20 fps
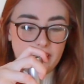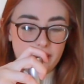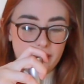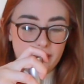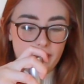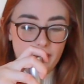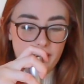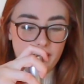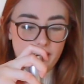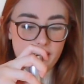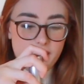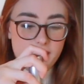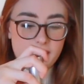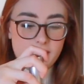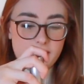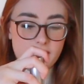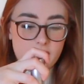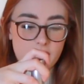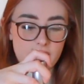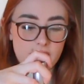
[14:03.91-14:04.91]

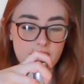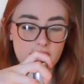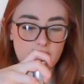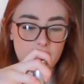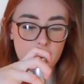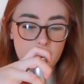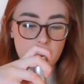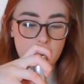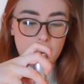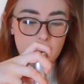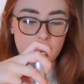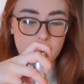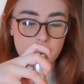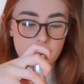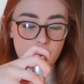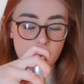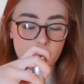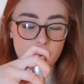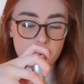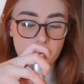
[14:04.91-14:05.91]
device. It
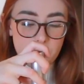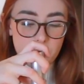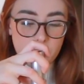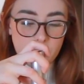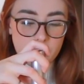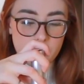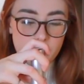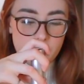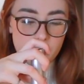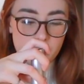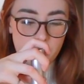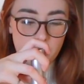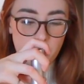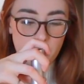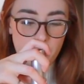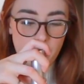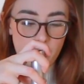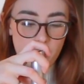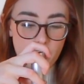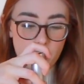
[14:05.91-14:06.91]
seriously works so
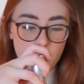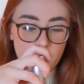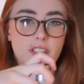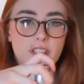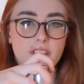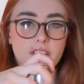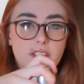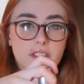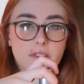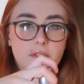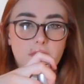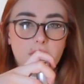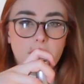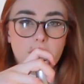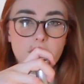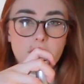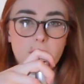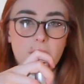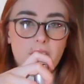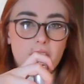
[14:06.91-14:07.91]
well. Since this video
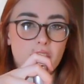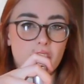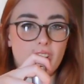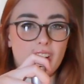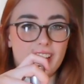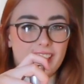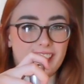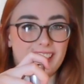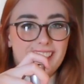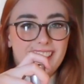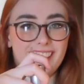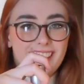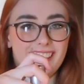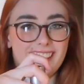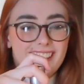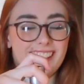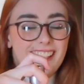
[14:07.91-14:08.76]
is about Johnny,